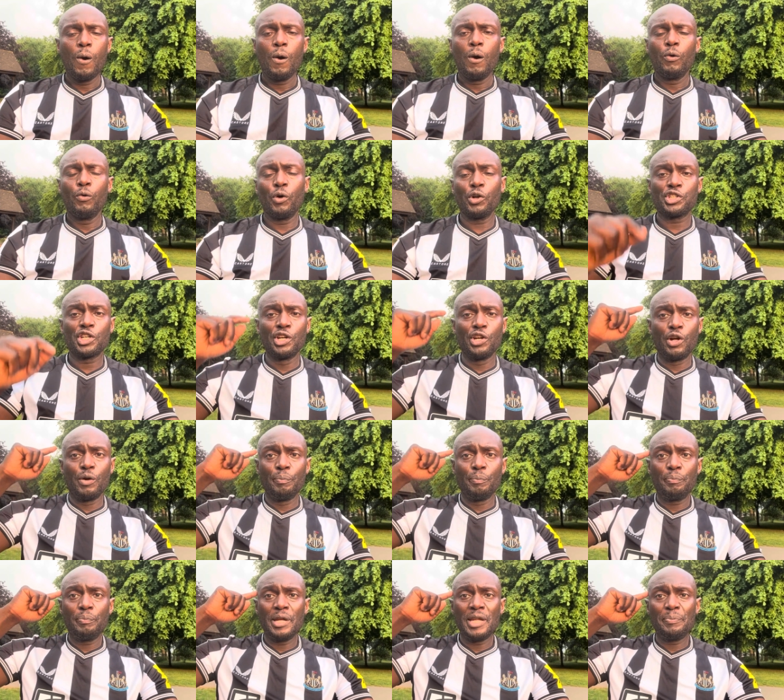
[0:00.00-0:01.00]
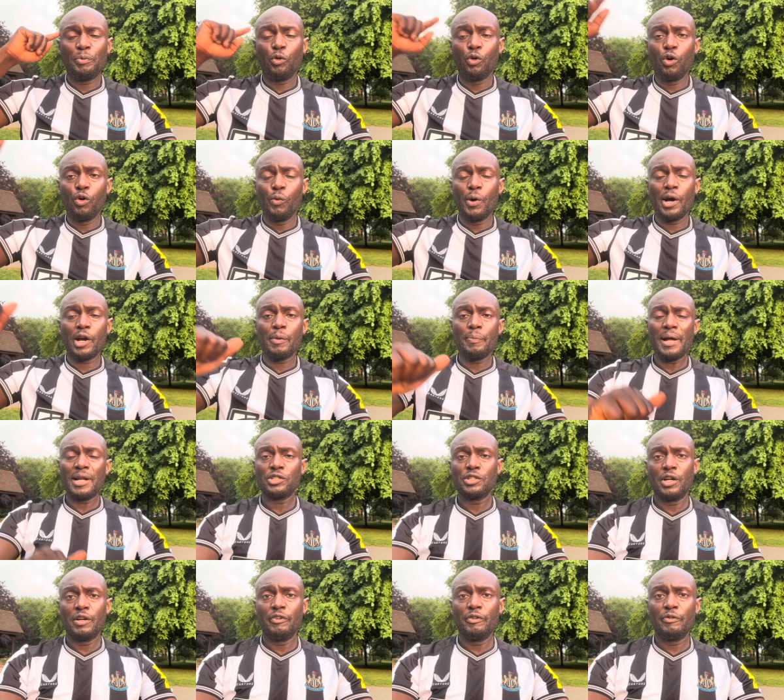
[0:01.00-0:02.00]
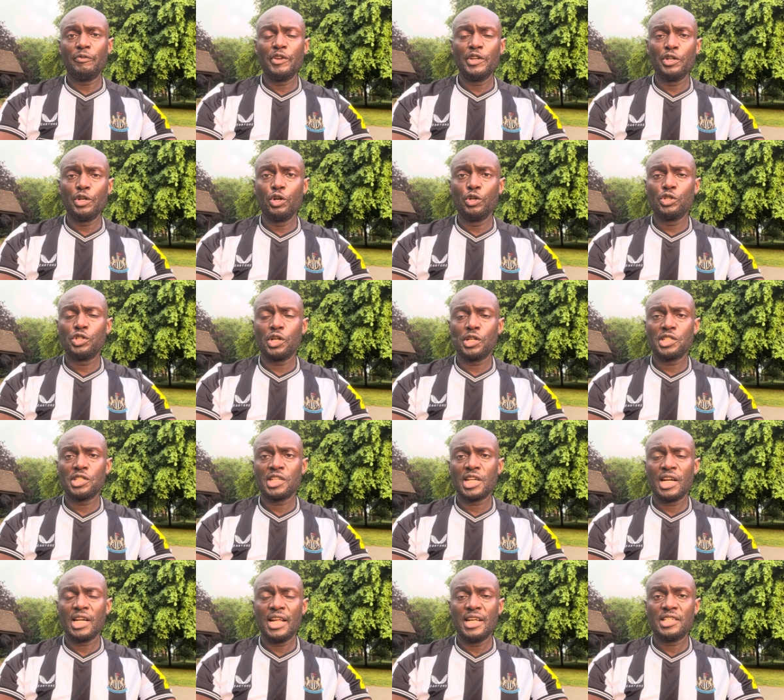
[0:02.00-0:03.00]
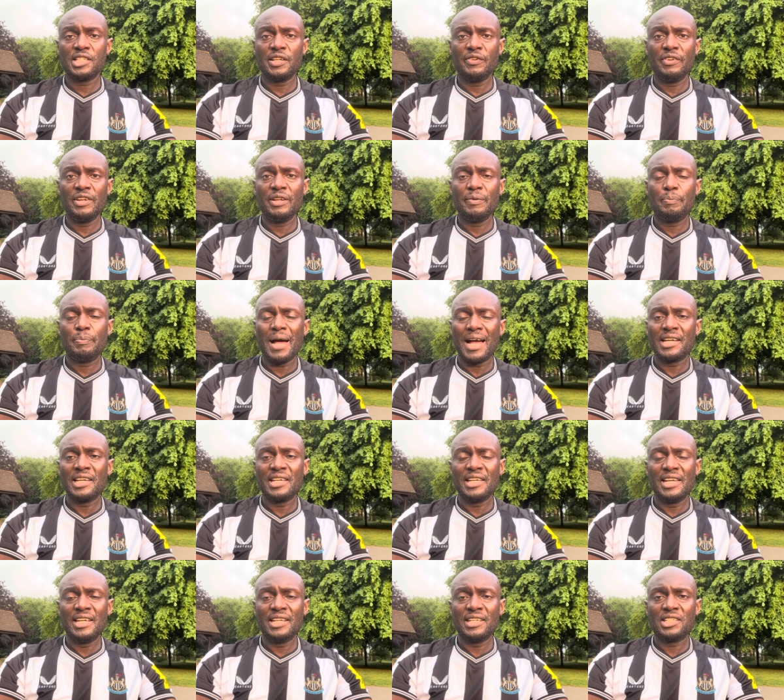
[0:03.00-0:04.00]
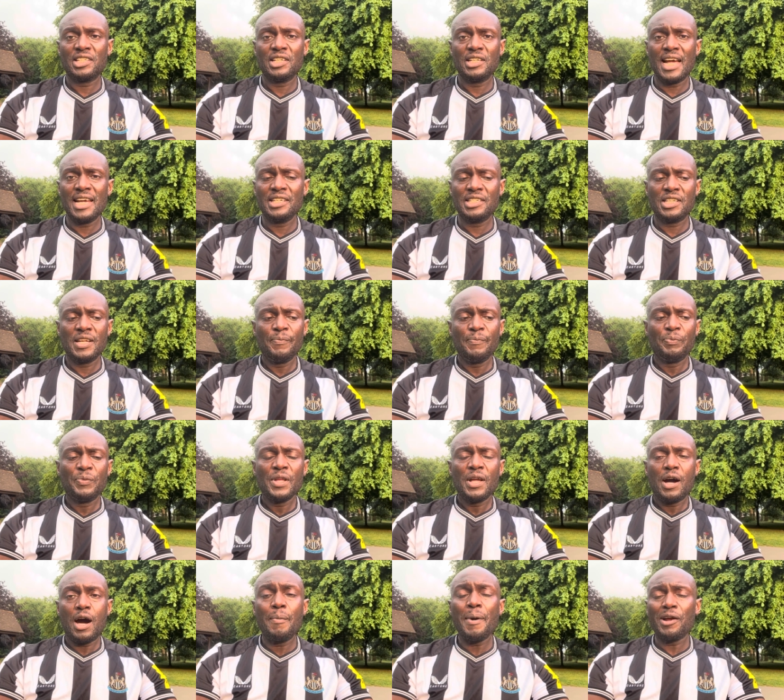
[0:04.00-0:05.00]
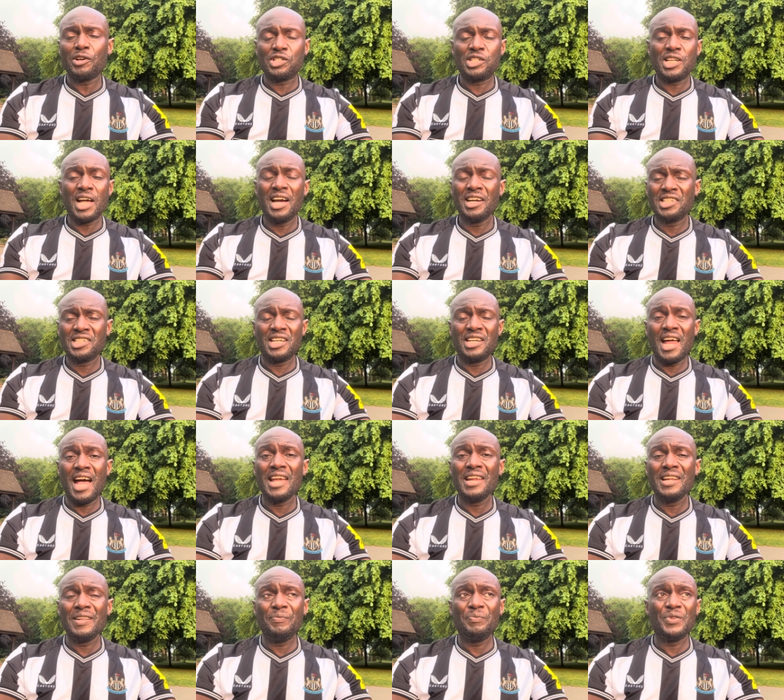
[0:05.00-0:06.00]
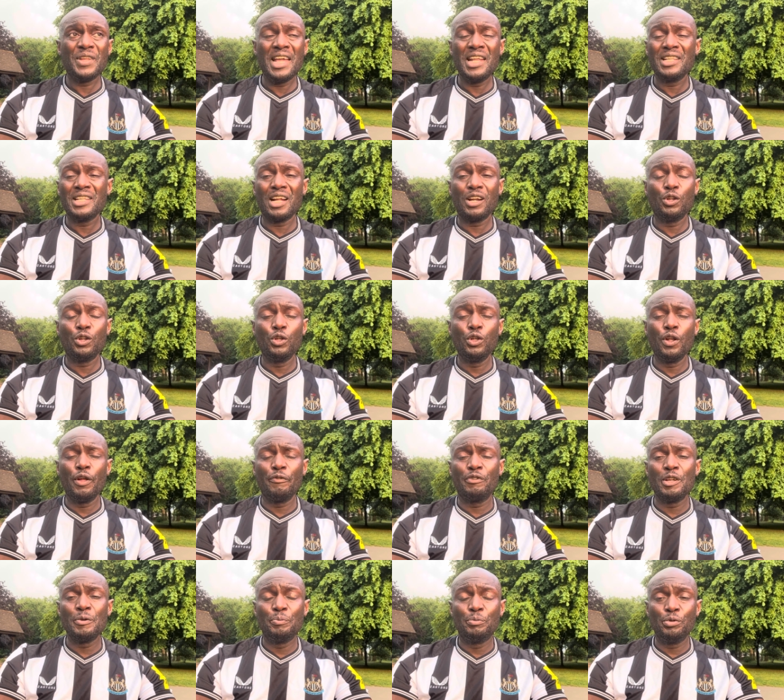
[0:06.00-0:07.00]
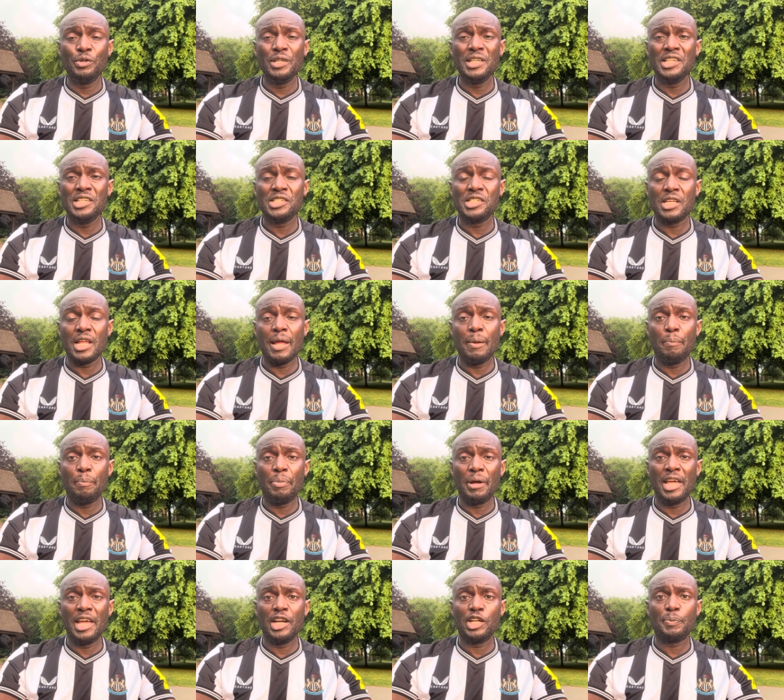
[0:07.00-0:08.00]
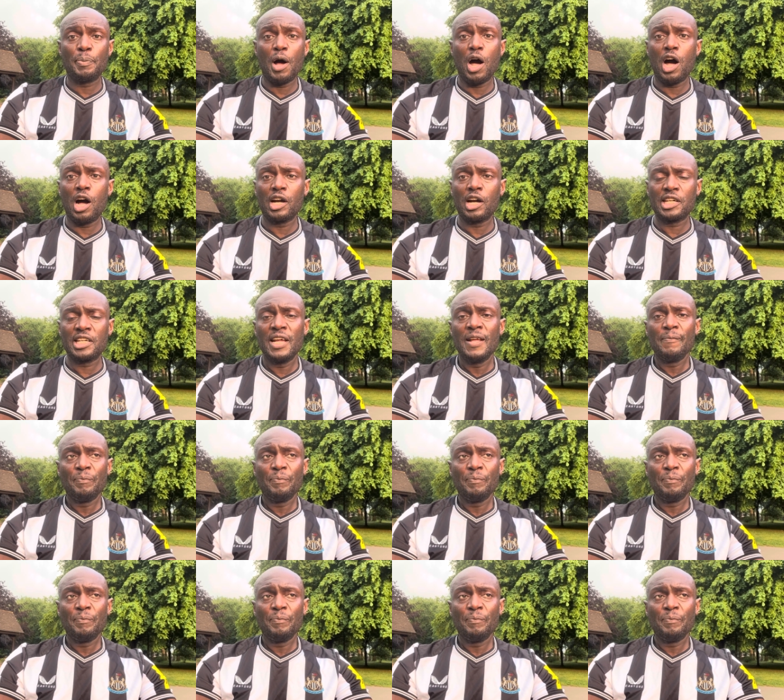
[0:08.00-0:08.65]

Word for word: What's going on people? Welcome back to another video. John Sinclair TV back again tonight. I'm outside tonight in the lovely breeze in Page Park.